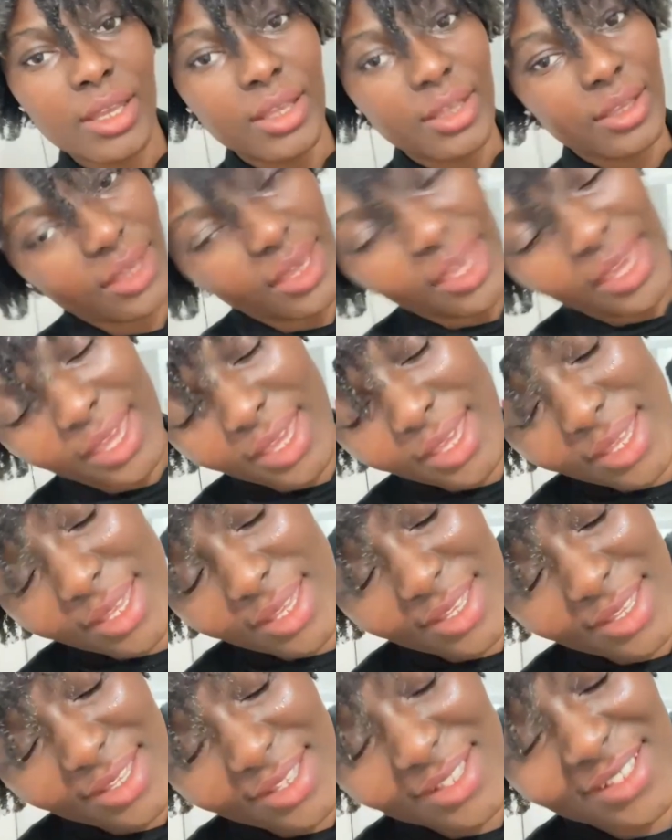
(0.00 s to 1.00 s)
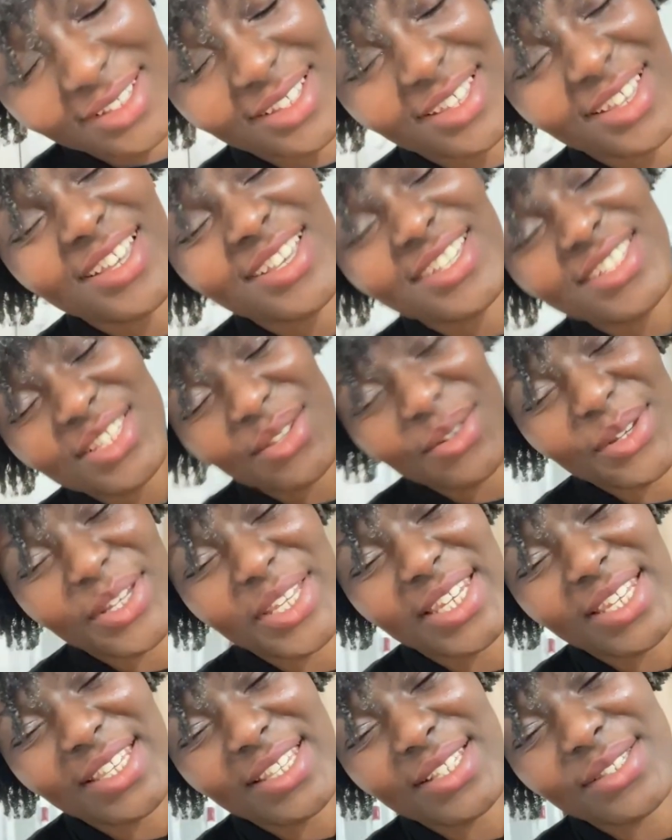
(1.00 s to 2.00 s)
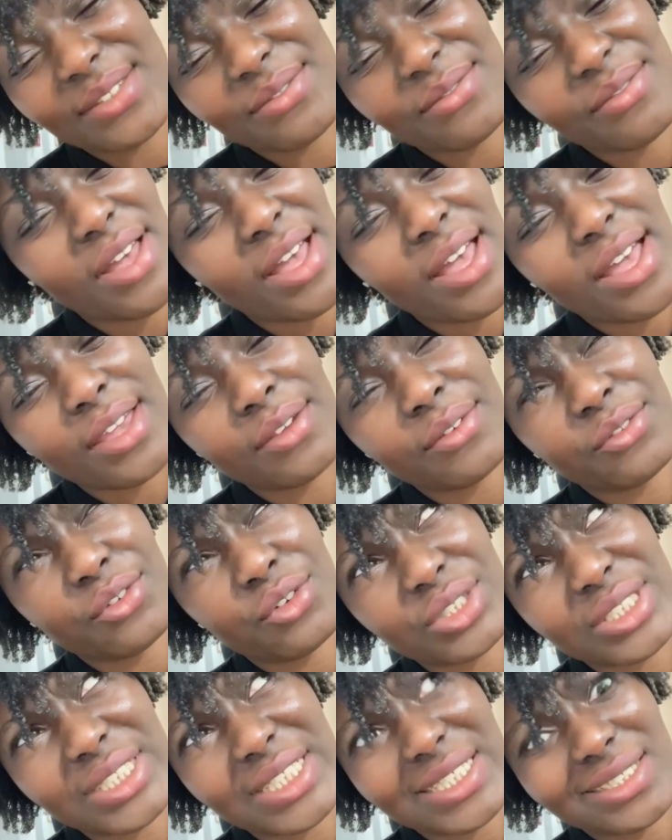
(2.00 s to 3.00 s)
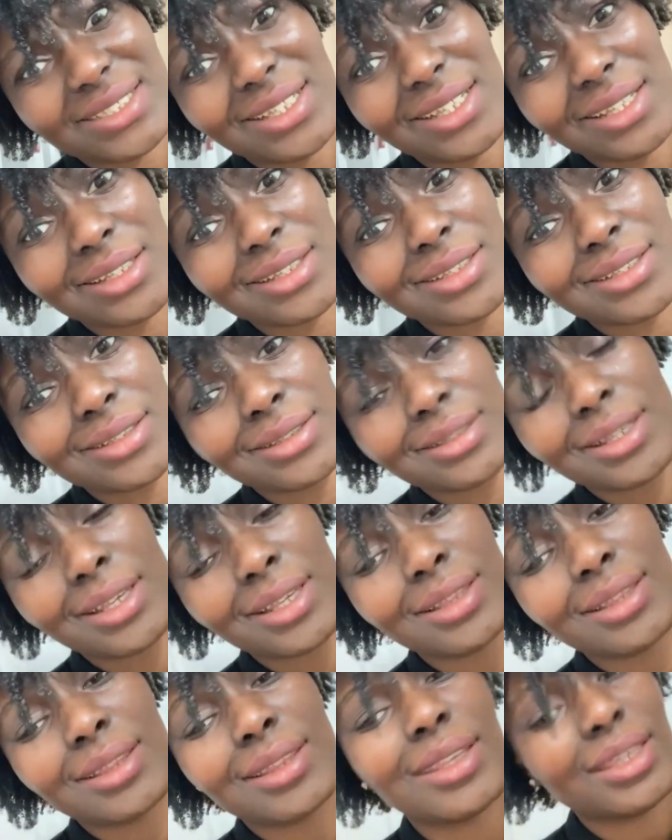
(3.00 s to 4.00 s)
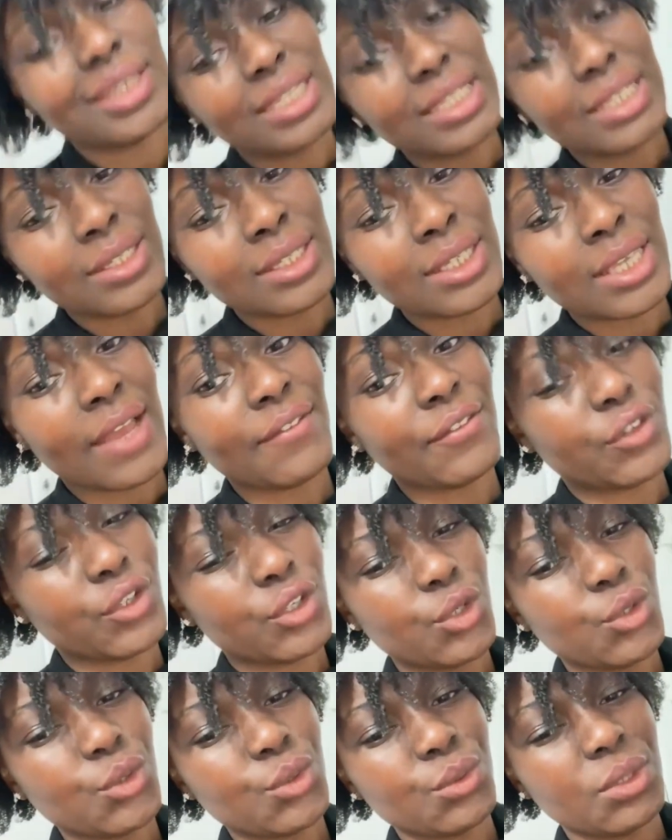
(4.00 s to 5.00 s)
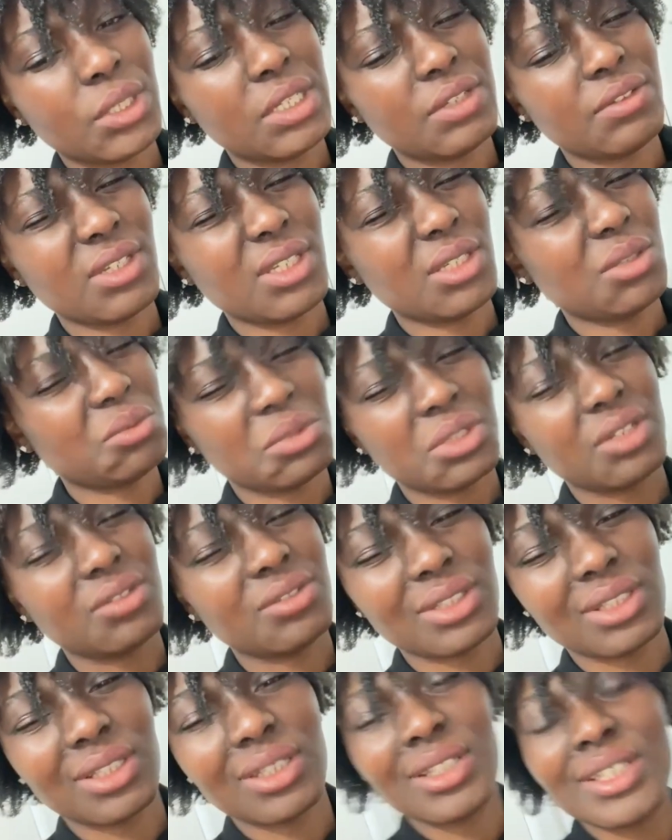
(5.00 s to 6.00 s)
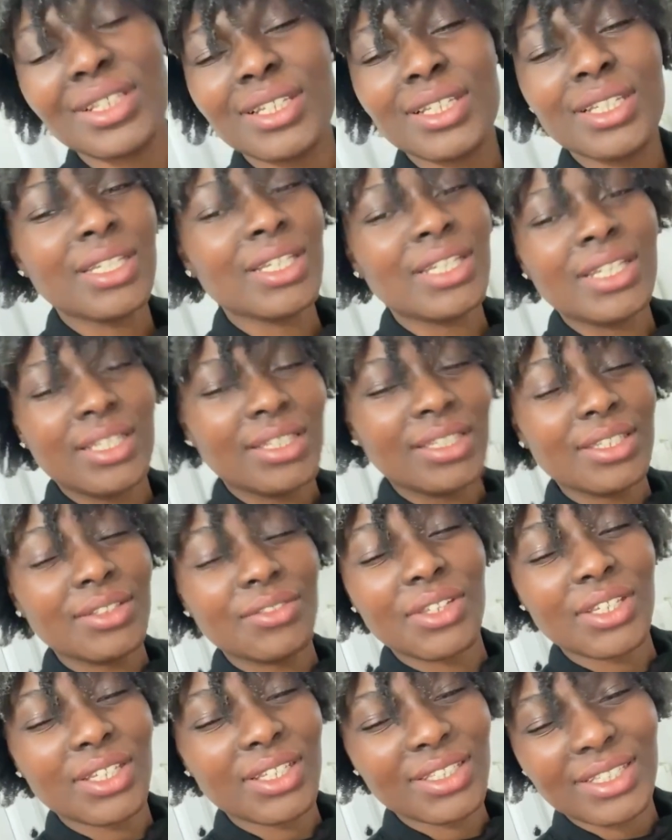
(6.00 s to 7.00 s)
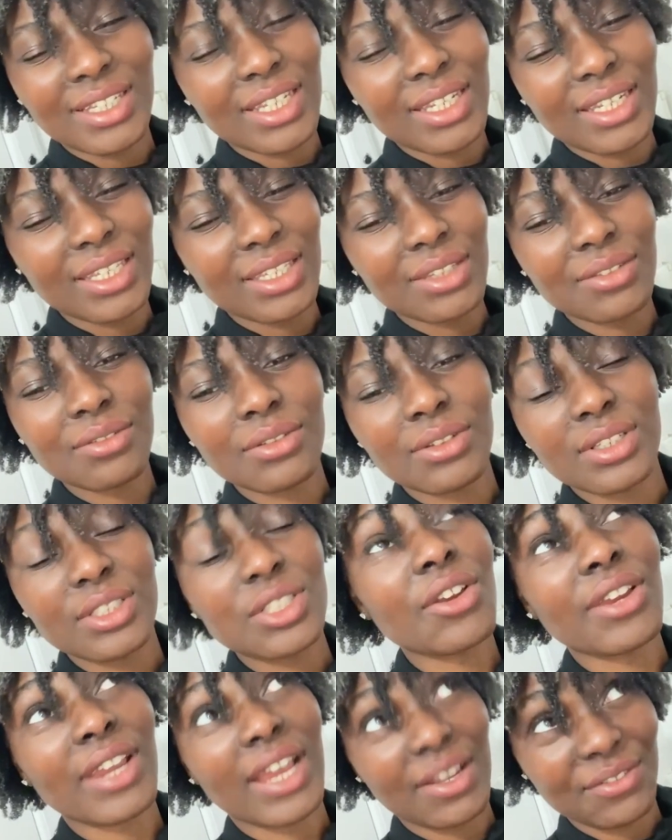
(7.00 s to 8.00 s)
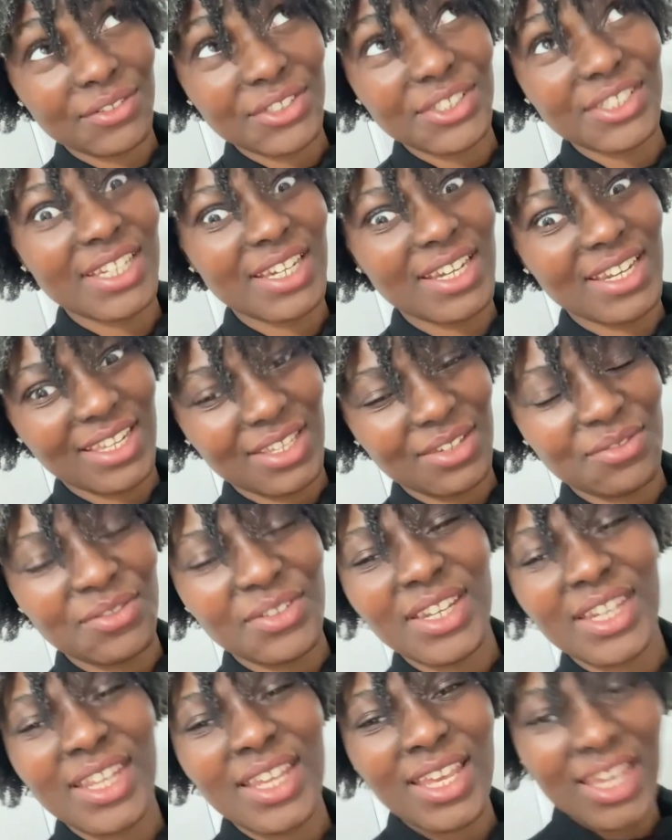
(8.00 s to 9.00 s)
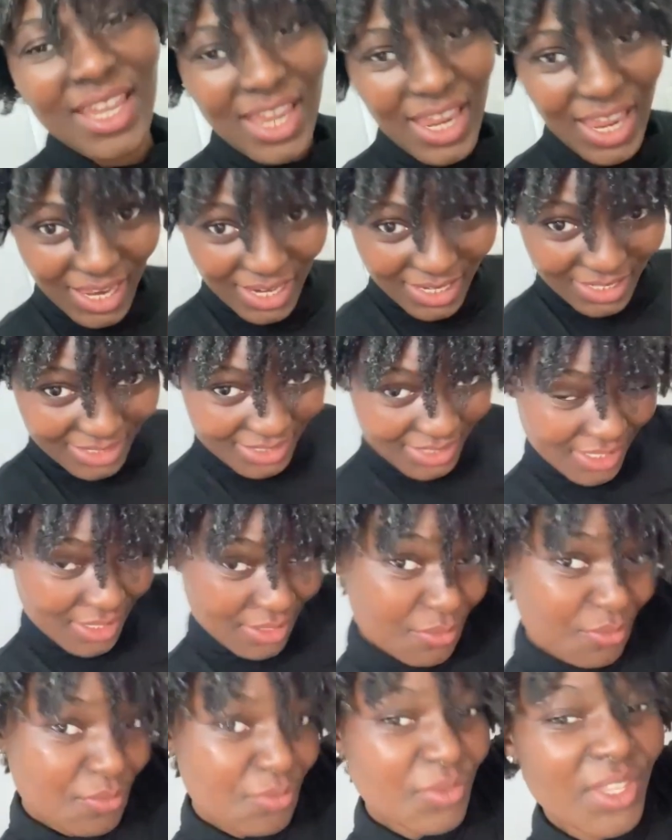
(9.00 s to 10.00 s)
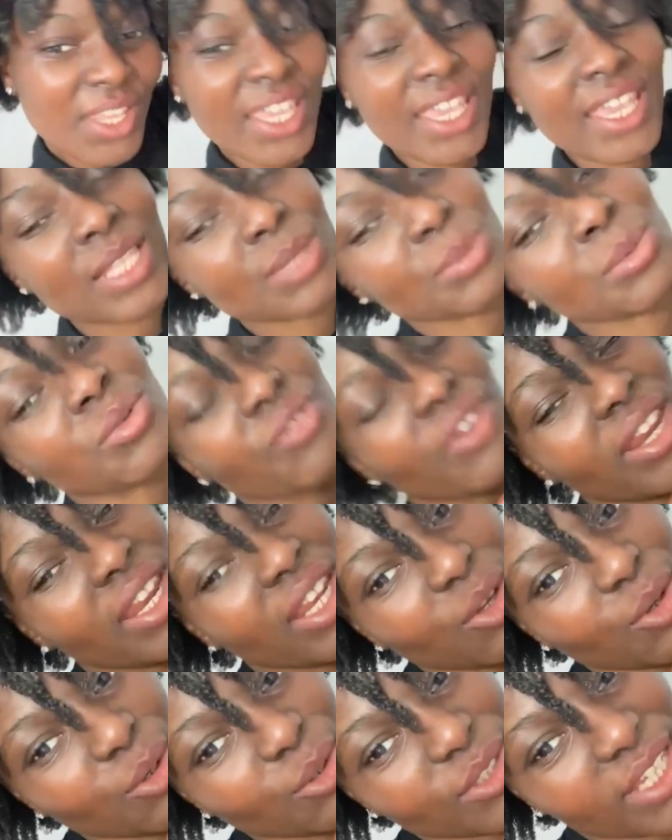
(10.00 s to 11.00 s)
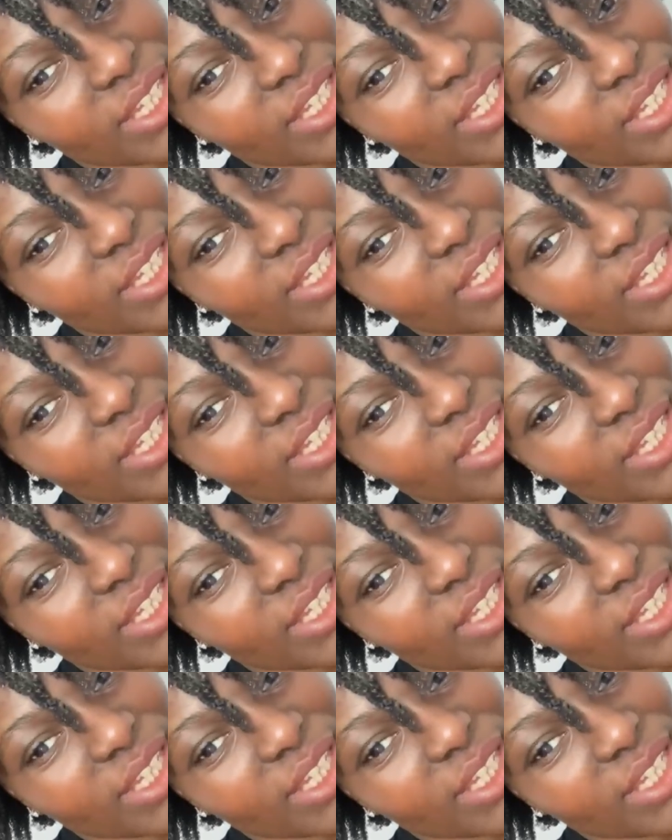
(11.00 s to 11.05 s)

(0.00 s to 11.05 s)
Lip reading: Okay, so it is 5:46 in the afternoon, evening, whatever the evening, near the afternoon, near the evening, and it's been raining all